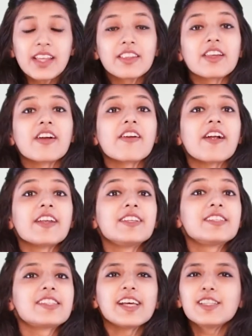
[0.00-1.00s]
There are
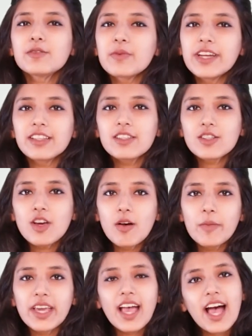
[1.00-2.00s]
intense
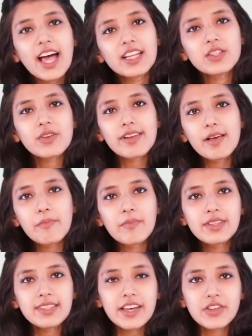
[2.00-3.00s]
brainstorming and
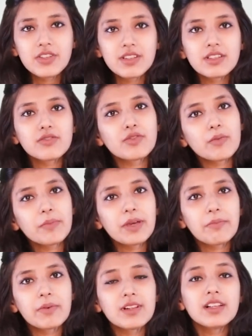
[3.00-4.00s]
development sessions for
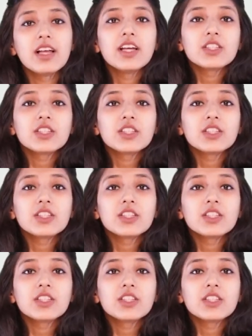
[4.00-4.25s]
people